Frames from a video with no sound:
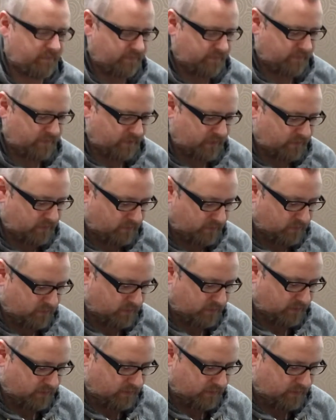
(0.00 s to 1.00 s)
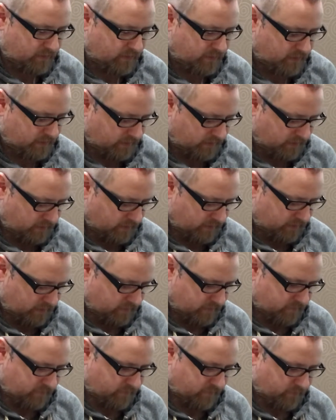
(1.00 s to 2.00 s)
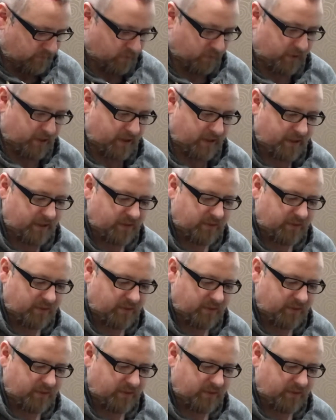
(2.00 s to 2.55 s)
it's cool looking for what it is,